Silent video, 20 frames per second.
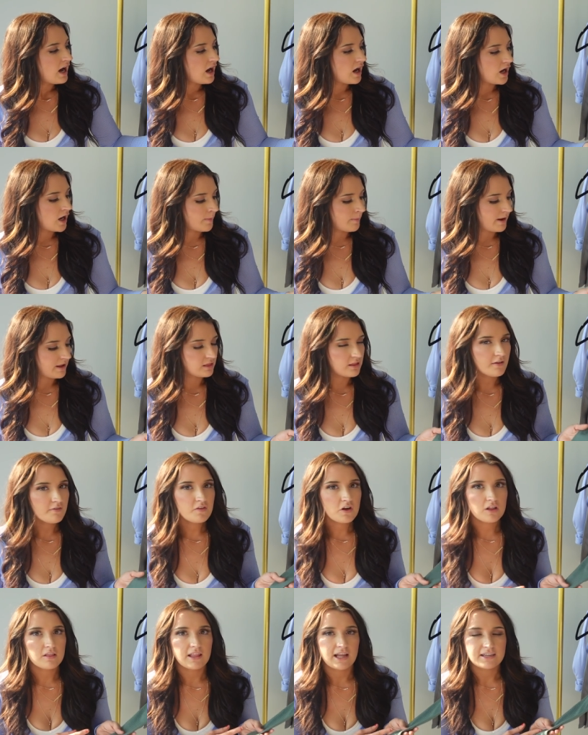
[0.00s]
I
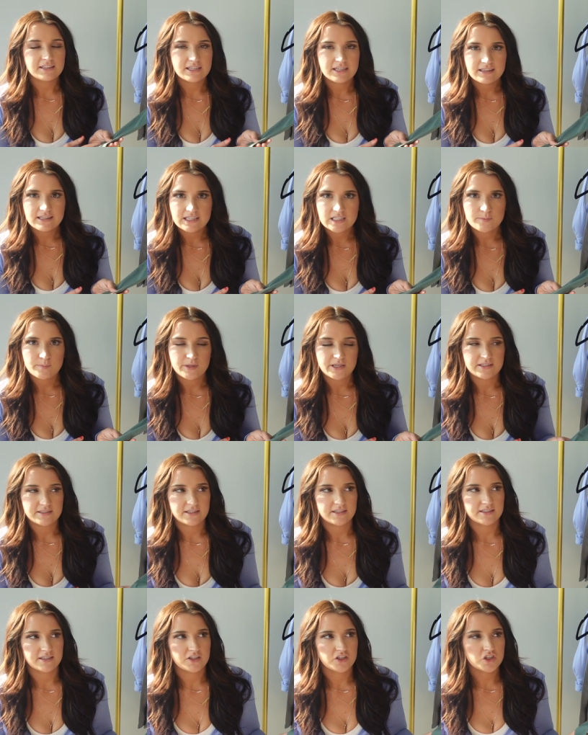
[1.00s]
love collecting these
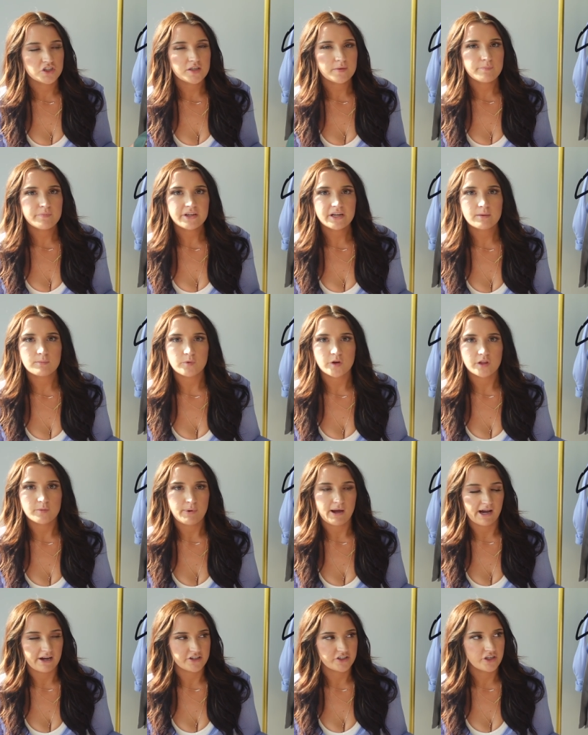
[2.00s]
pieces. It's just something I'm really
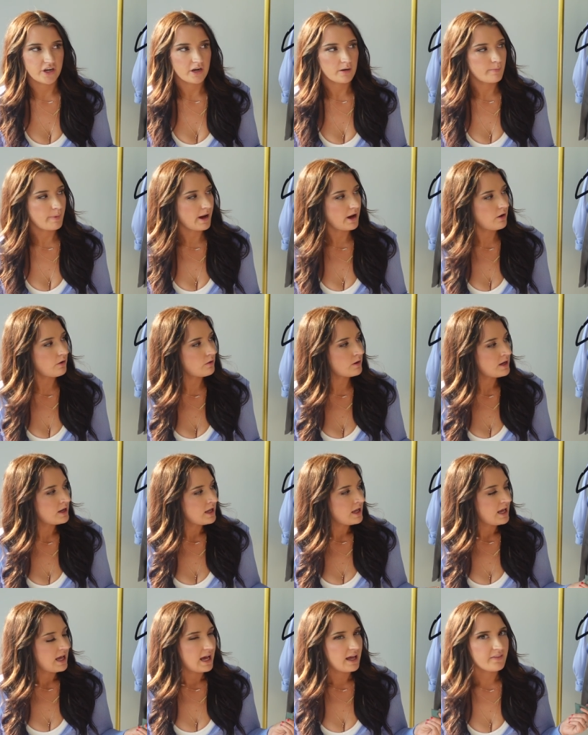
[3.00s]
passionate about
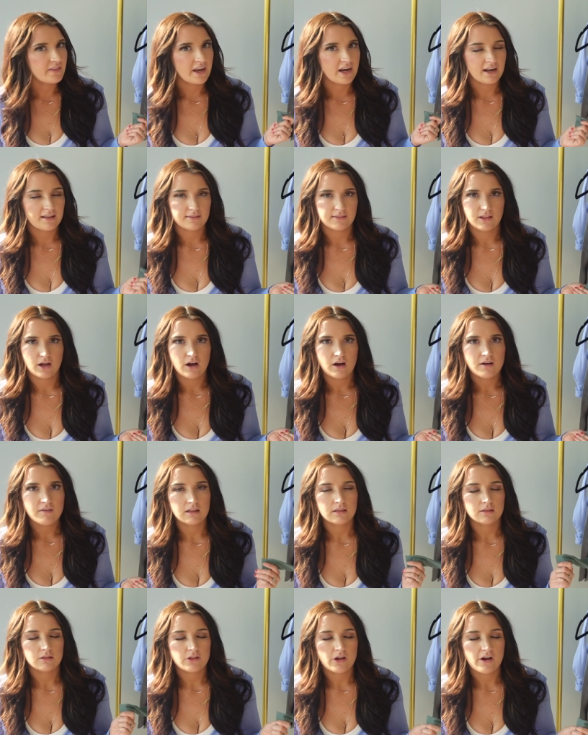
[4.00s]
and that I love.
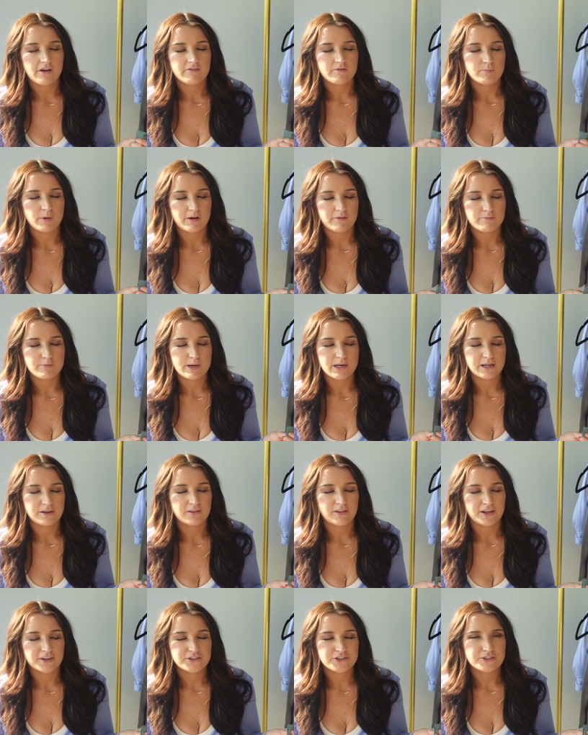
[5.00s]
I love Buffbunny
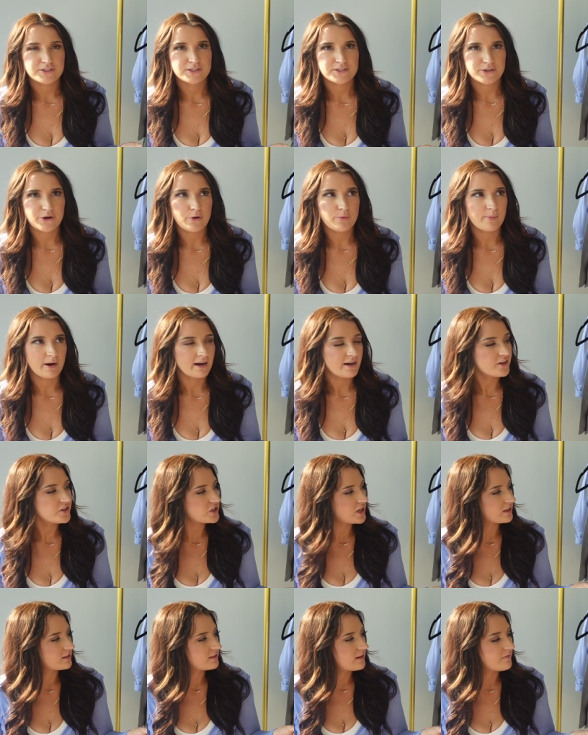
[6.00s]
Collection so
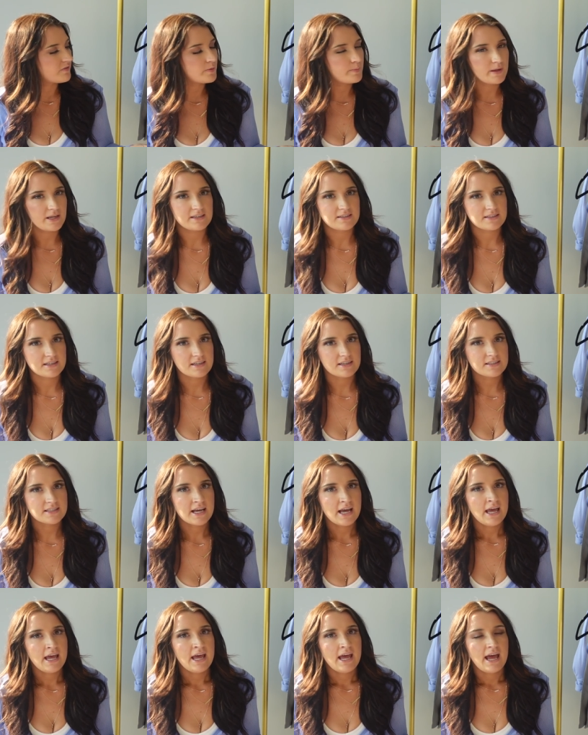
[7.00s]
much. I love the pieces,
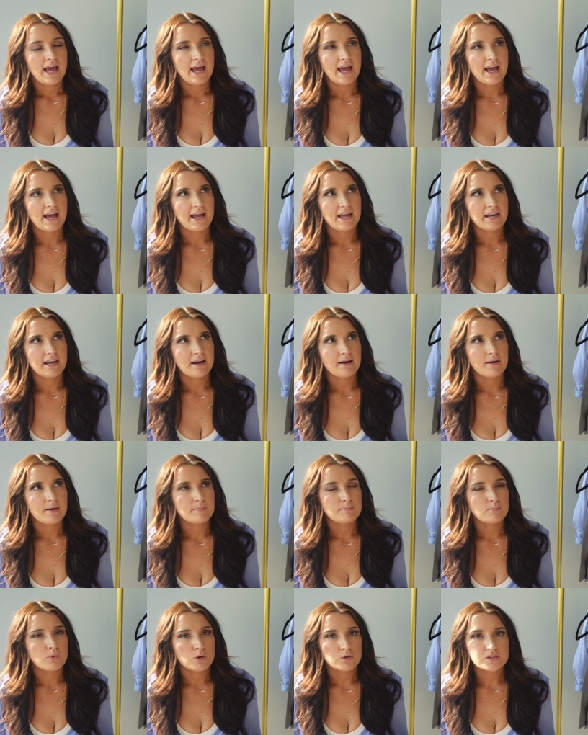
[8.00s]
and
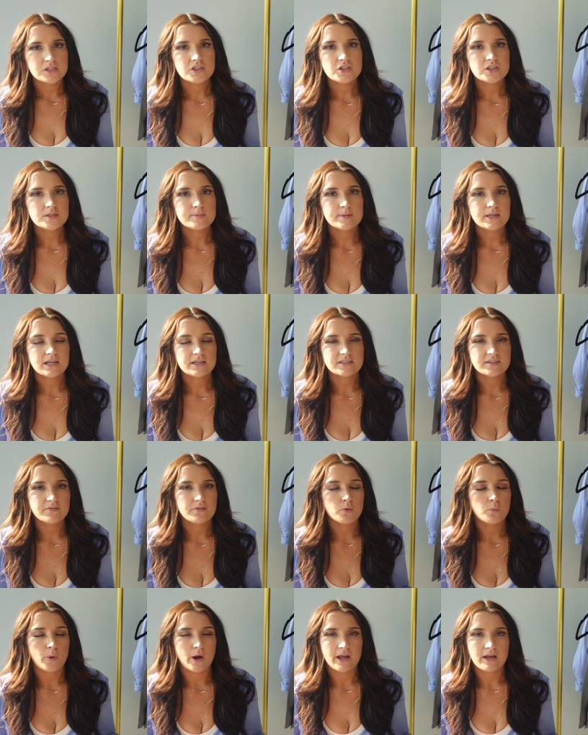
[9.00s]
mostly just because
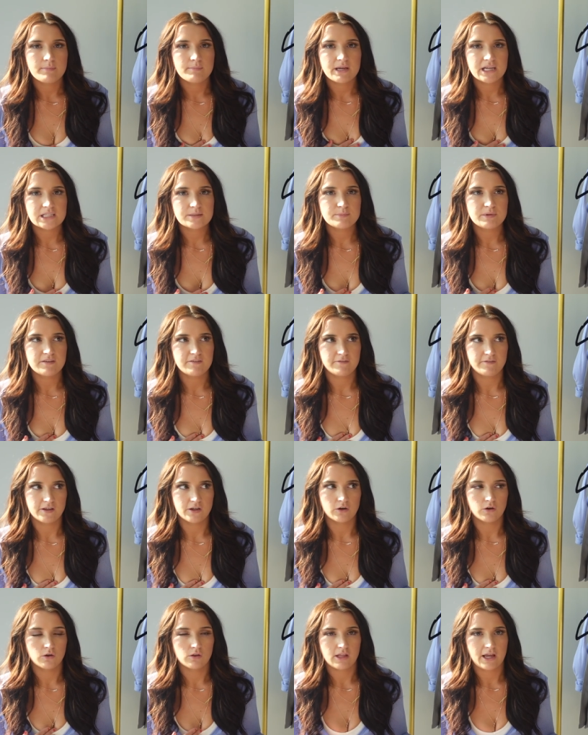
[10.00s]
of the way it makes me
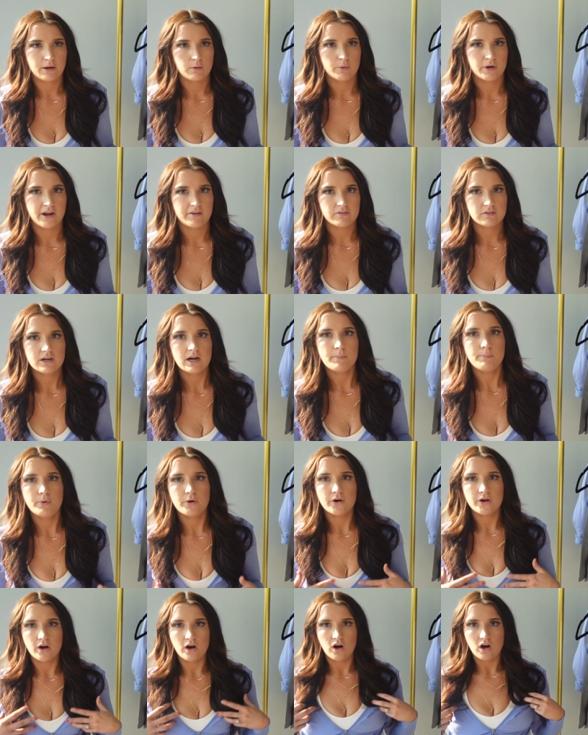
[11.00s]
feel. Like whenever I
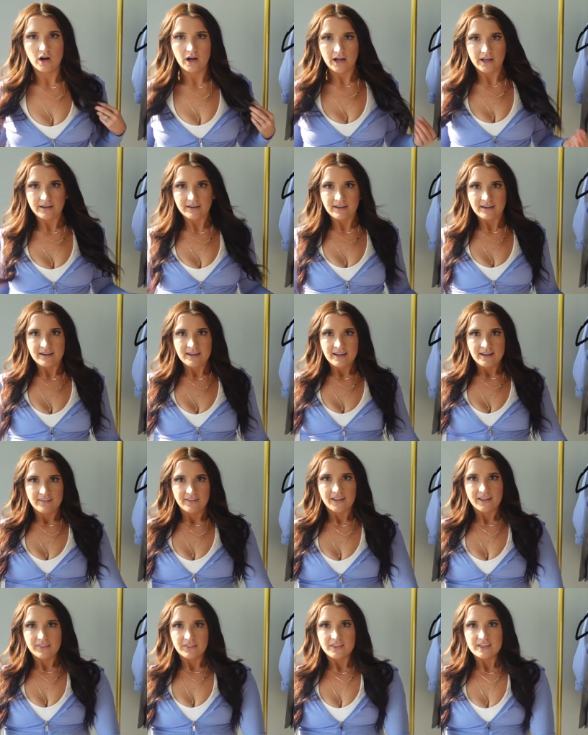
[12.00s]
put on
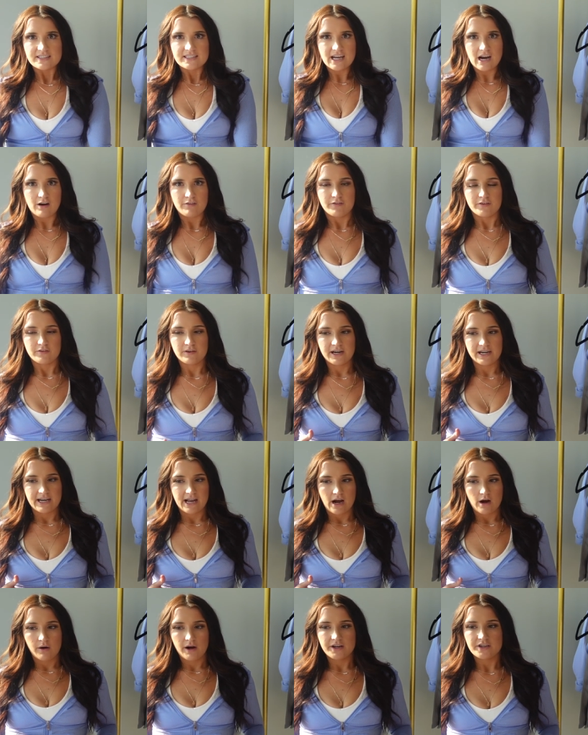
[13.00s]
like this outfit right
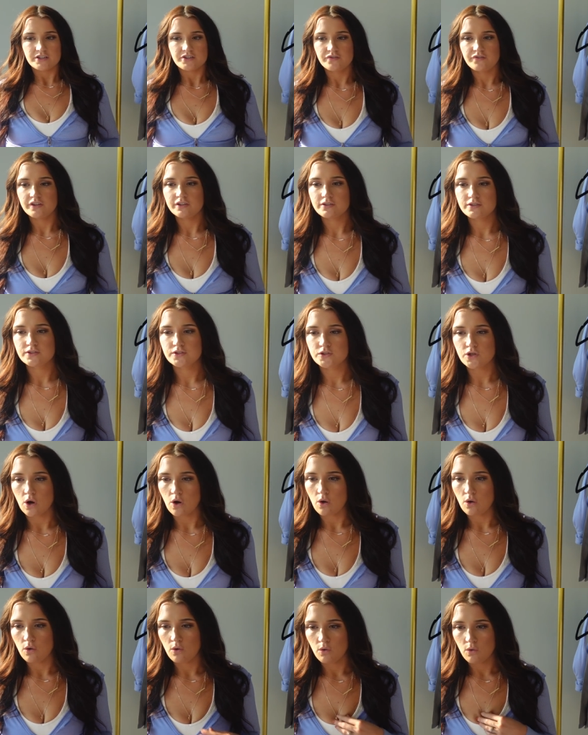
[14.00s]
now, I just feel
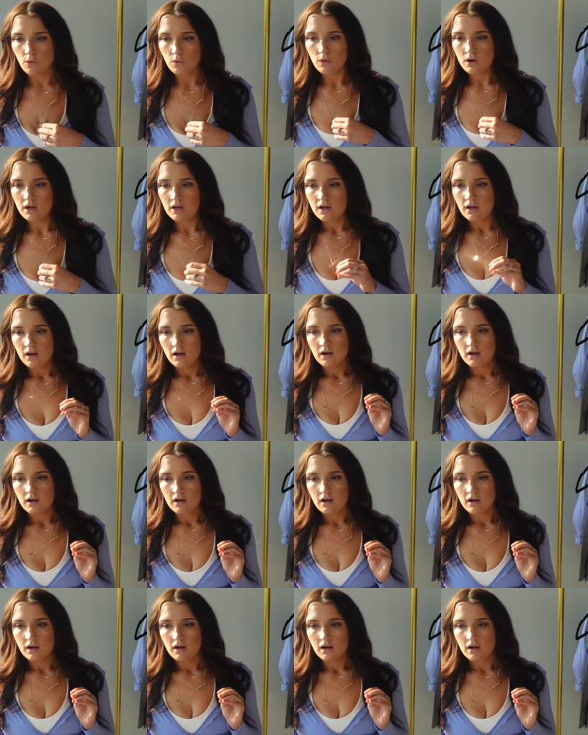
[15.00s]
so